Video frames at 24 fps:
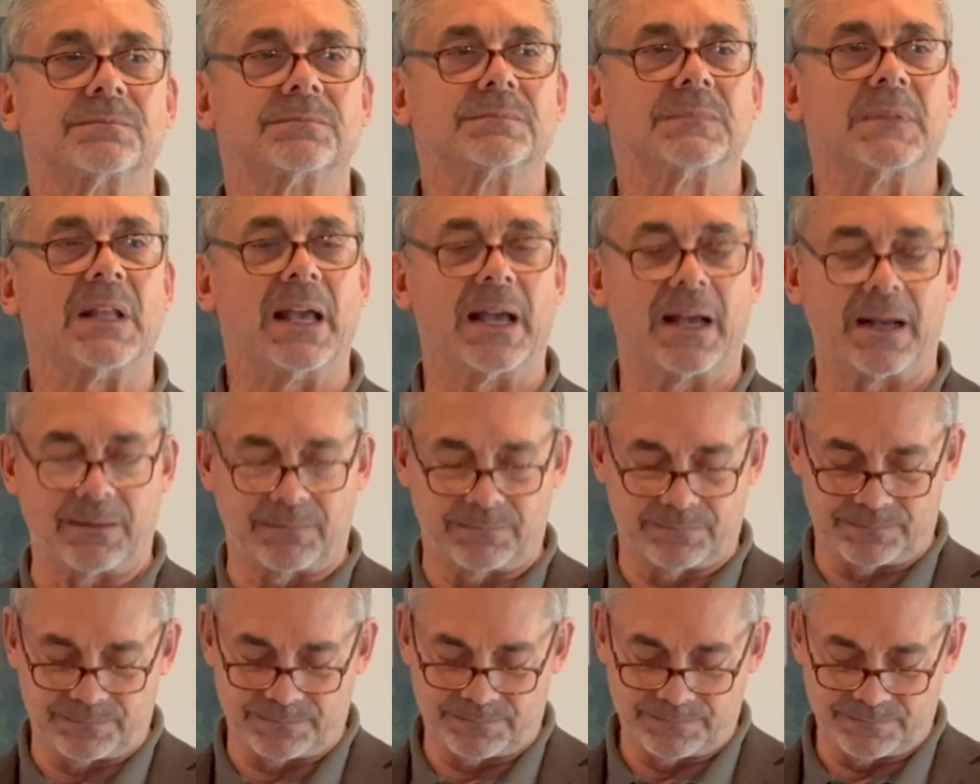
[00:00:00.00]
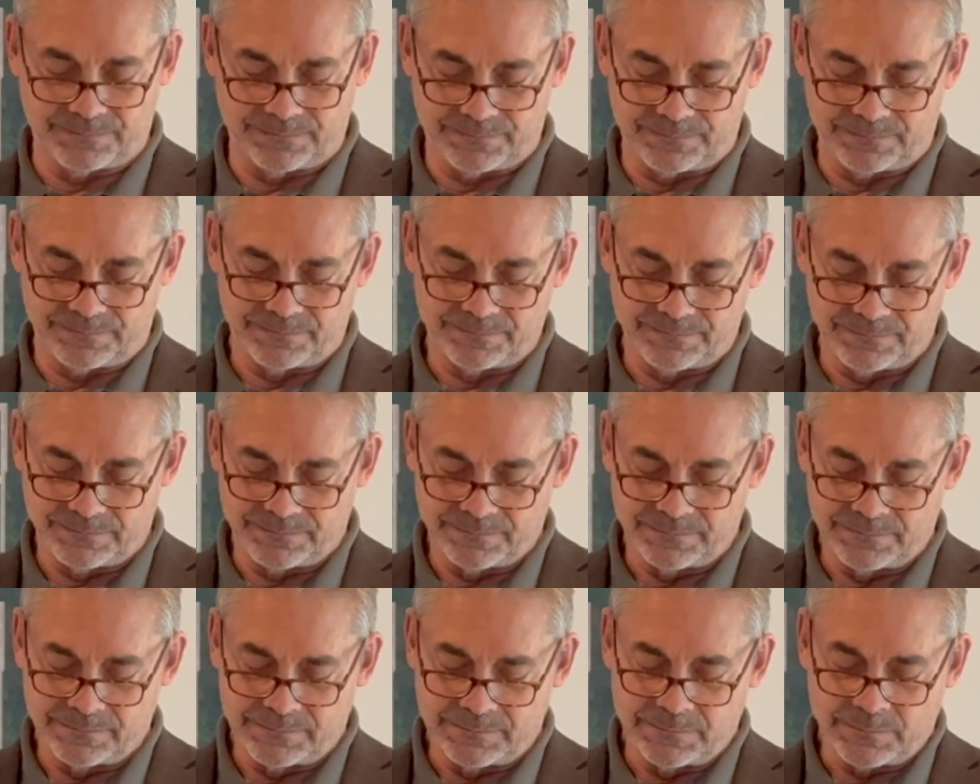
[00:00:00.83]
Yeah.
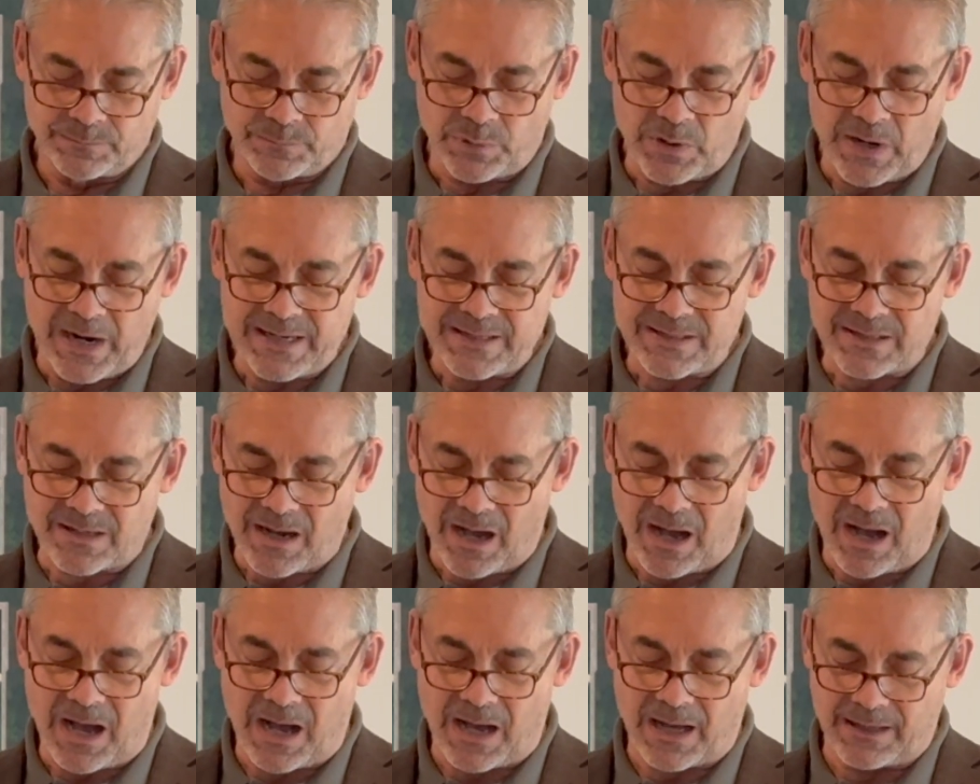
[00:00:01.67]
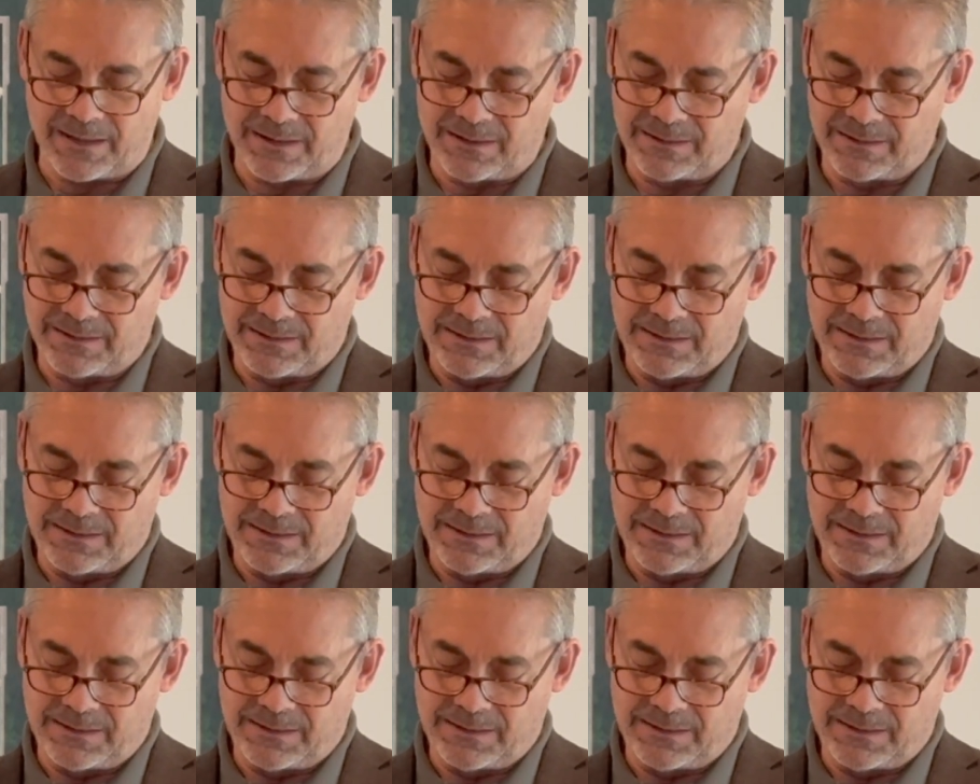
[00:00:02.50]
Praise God